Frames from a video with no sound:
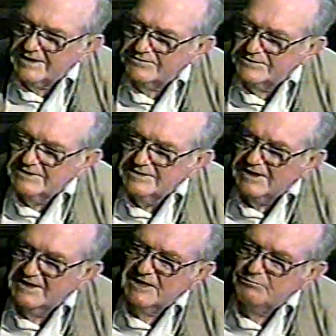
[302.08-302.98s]
okay. I'm-
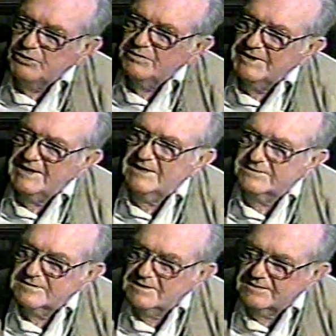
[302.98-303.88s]
And had moved it out
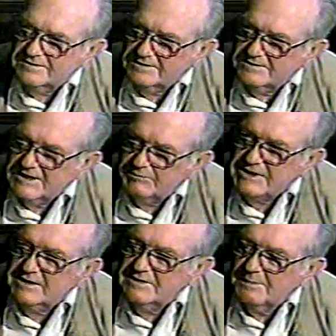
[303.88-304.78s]
there at that time.
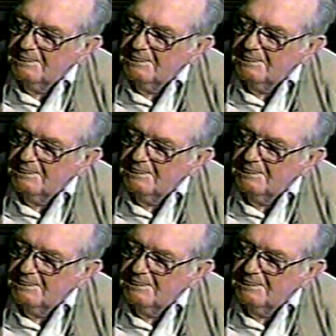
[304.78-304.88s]
All right.